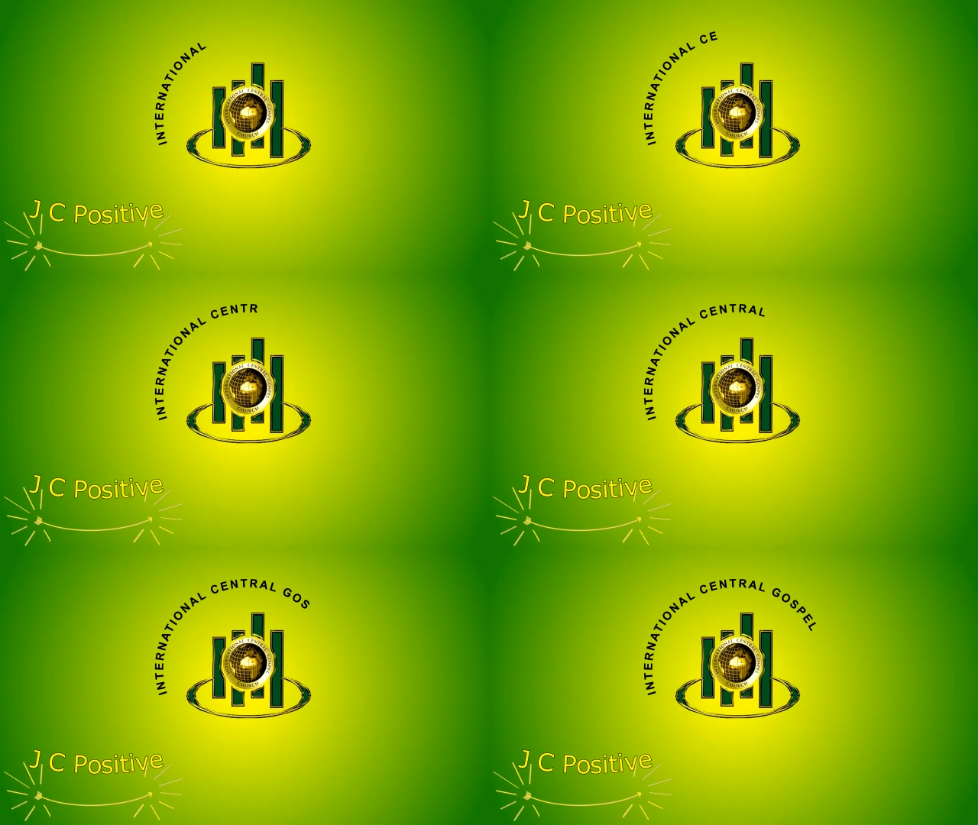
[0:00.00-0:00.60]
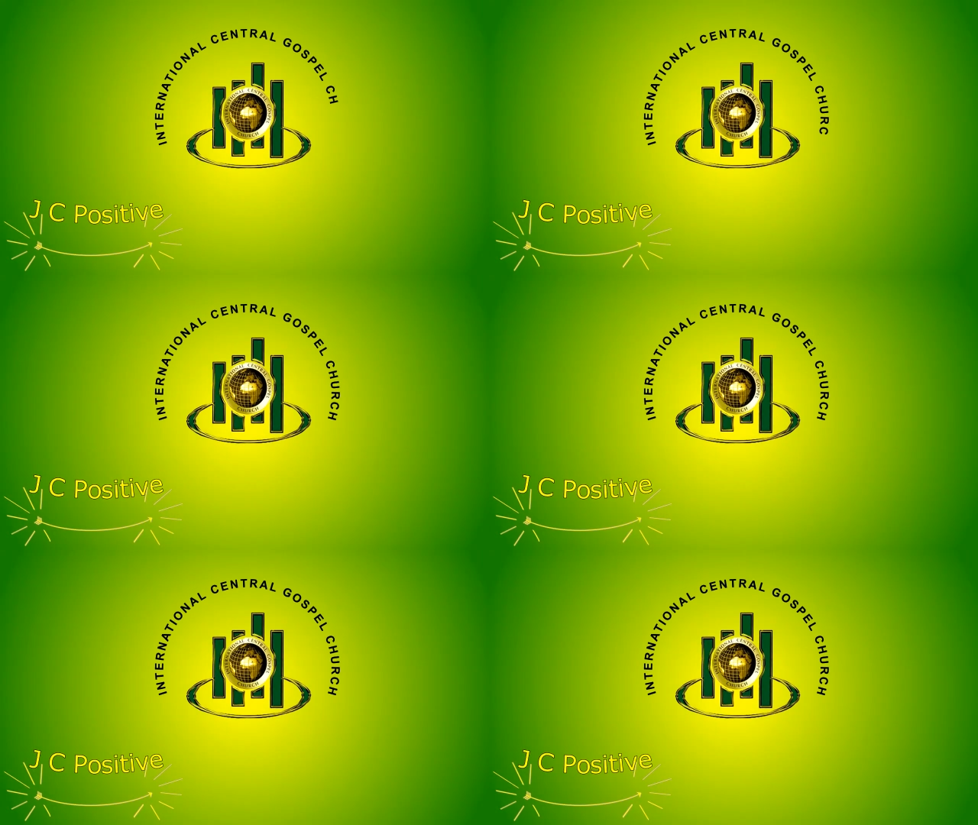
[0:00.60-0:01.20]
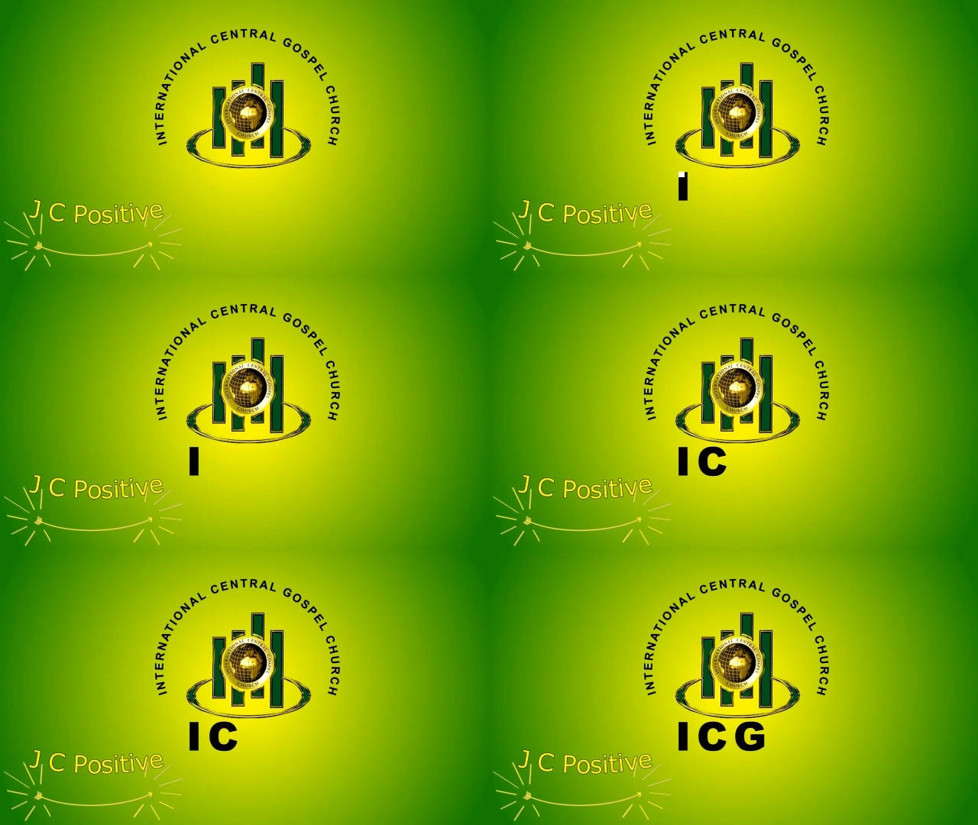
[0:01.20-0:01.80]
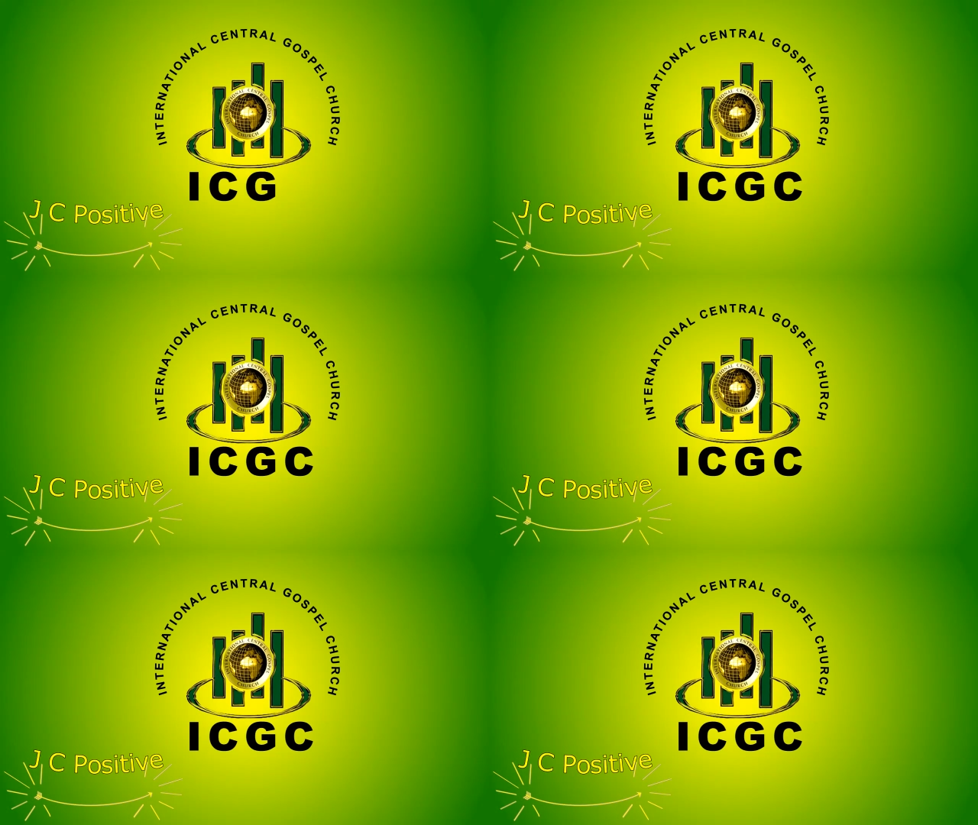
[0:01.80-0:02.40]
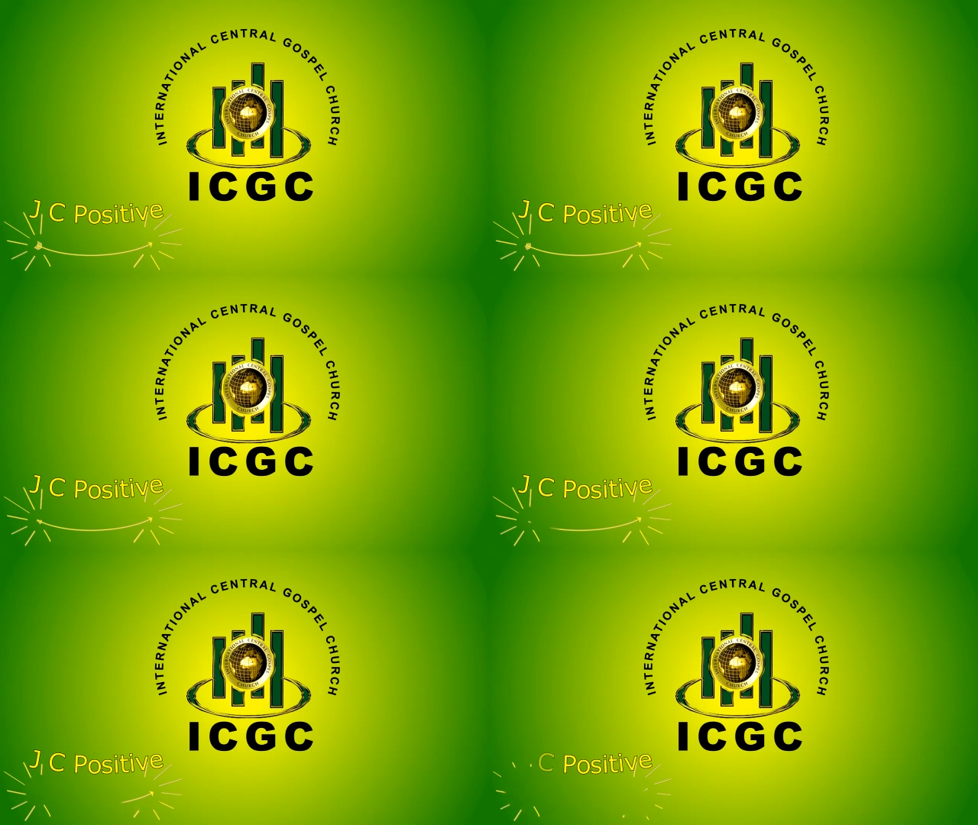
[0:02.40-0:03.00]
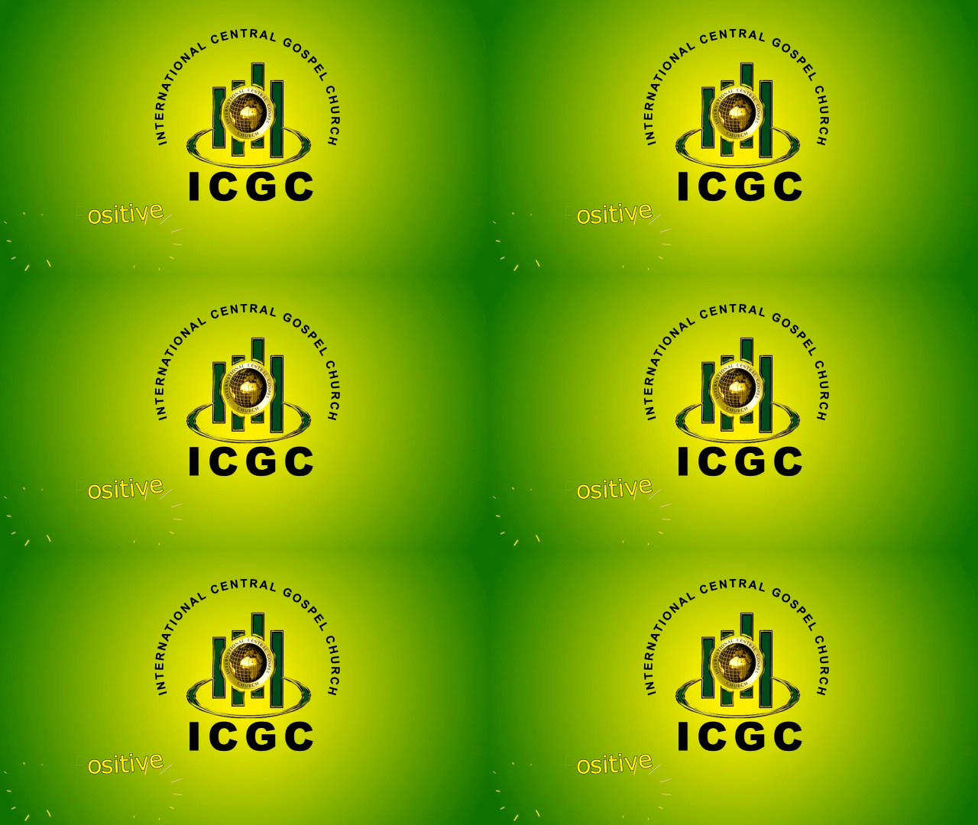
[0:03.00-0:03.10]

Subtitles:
[unreadable: no face in view]